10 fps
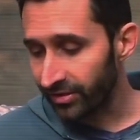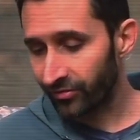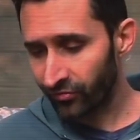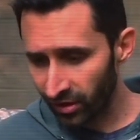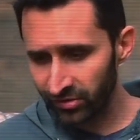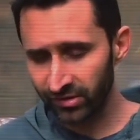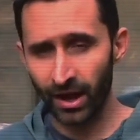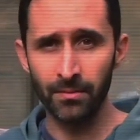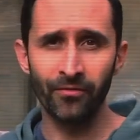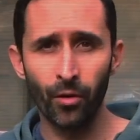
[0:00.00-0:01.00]
the first
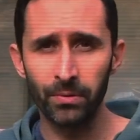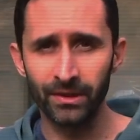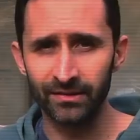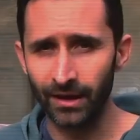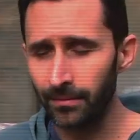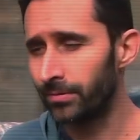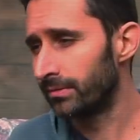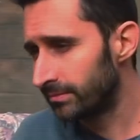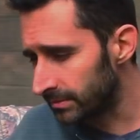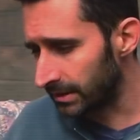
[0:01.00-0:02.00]
time I've opened this up,
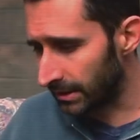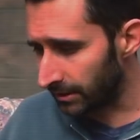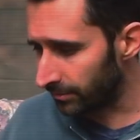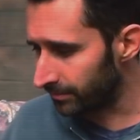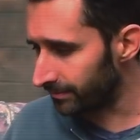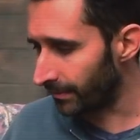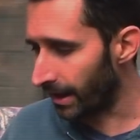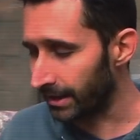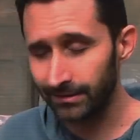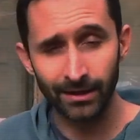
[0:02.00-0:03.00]
you know,
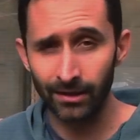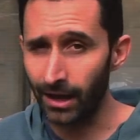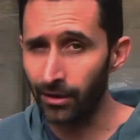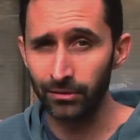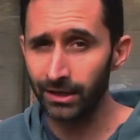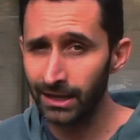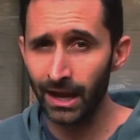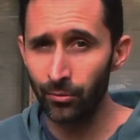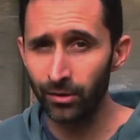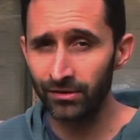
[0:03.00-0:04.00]
I can tell you how giddy
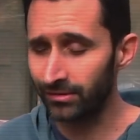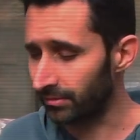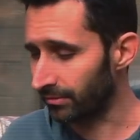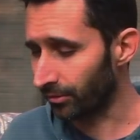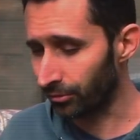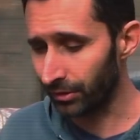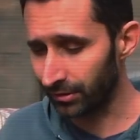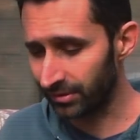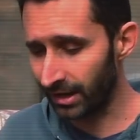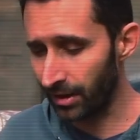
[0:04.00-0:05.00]
I was earlier
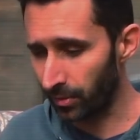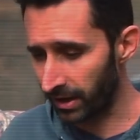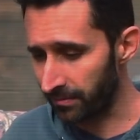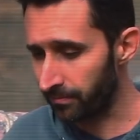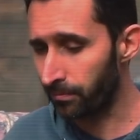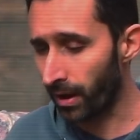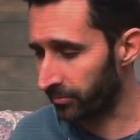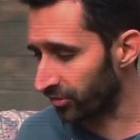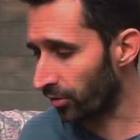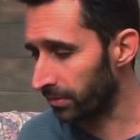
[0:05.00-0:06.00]
today when I popped
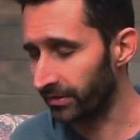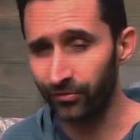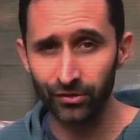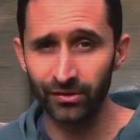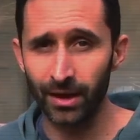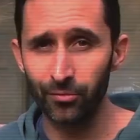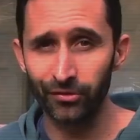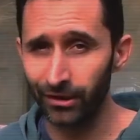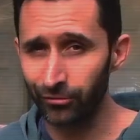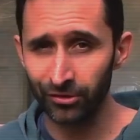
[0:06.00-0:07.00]
this open the first time. It was
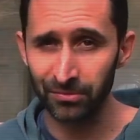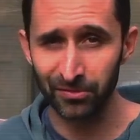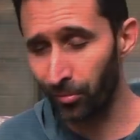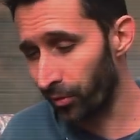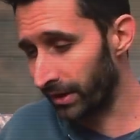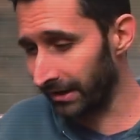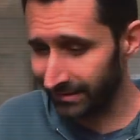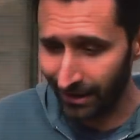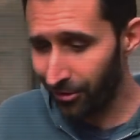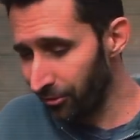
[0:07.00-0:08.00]
like Christmas morning. It's
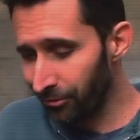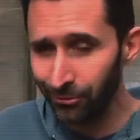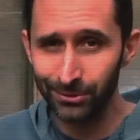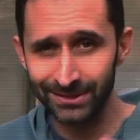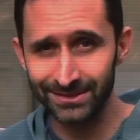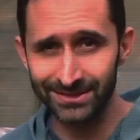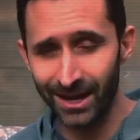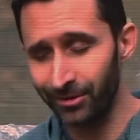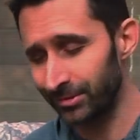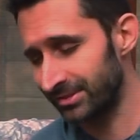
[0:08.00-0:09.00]
like, oh, what's
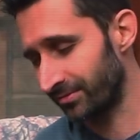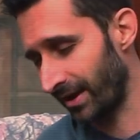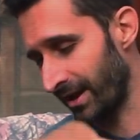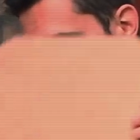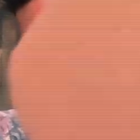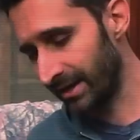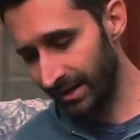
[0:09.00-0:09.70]
inside? What survived?